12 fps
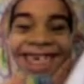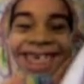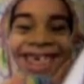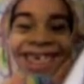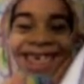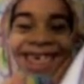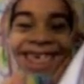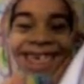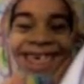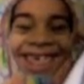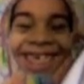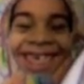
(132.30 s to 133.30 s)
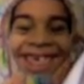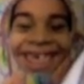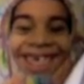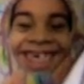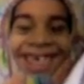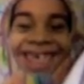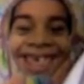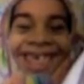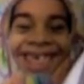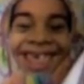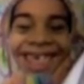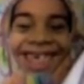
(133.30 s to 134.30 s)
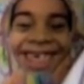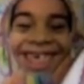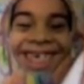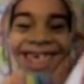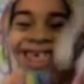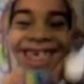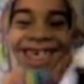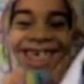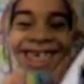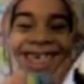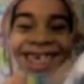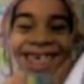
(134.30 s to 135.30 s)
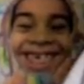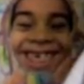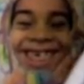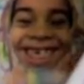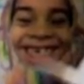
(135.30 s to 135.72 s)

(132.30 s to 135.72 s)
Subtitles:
No words are spoken by the person on screen.